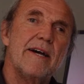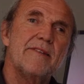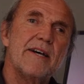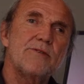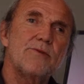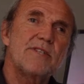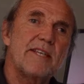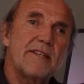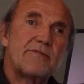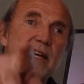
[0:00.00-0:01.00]
there you see
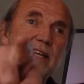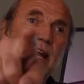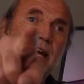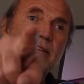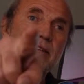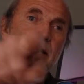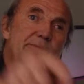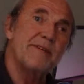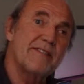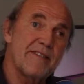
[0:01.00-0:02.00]
the red light. That
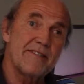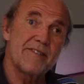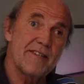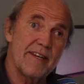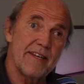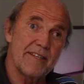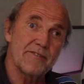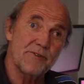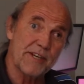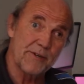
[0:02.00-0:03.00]
means it is
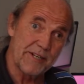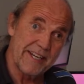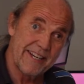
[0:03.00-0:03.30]
recording.